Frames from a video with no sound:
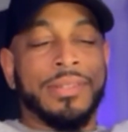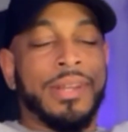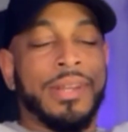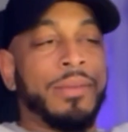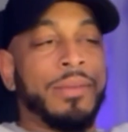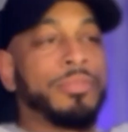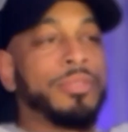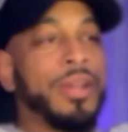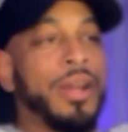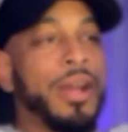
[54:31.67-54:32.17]

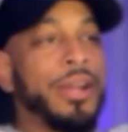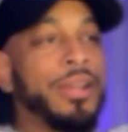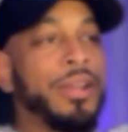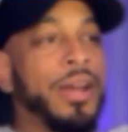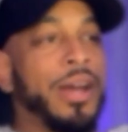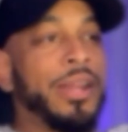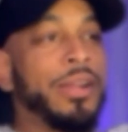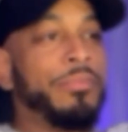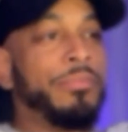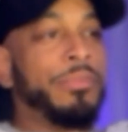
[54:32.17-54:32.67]
I'm sorry,
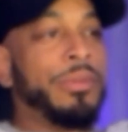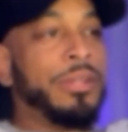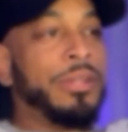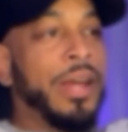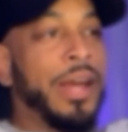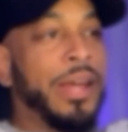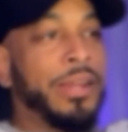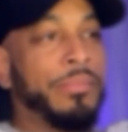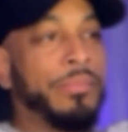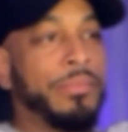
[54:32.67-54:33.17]
y'all. I didn't
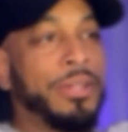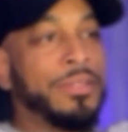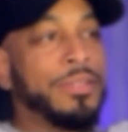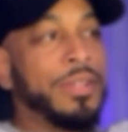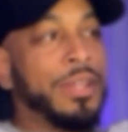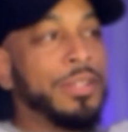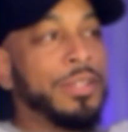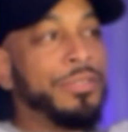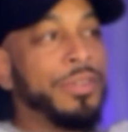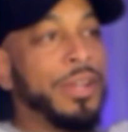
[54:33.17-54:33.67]
mean to
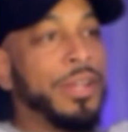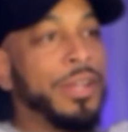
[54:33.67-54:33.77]
say.